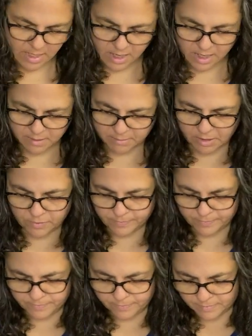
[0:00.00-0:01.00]
Yeah, about.
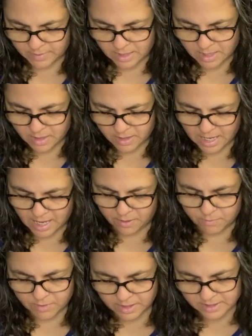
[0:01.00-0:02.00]
Okay,
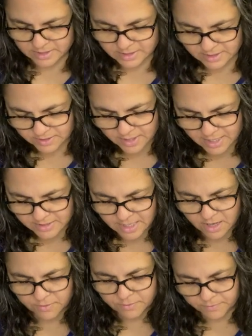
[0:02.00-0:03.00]
we're going to stick that
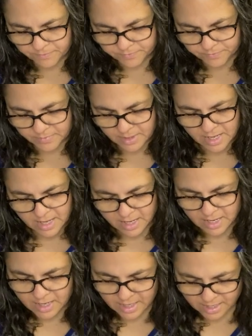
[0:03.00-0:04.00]
down.
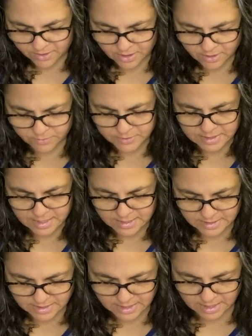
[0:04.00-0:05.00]
I don't know, it's not
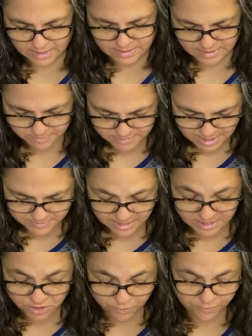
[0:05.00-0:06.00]
sticking. Sometimes I
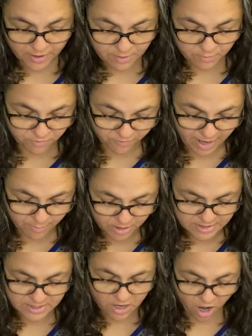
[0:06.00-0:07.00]
do find with
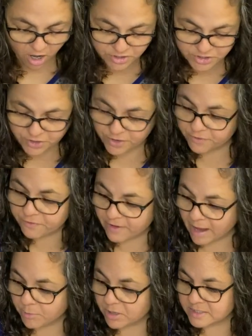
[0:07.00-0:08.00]
fabrics, there are certain
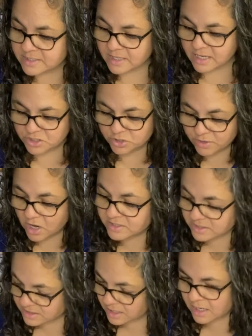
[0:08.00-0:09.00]
fabrics that do not
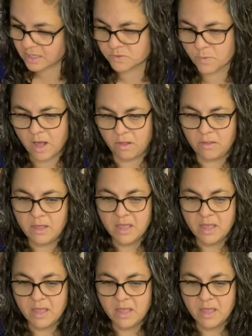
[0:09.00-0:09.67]
stick as well.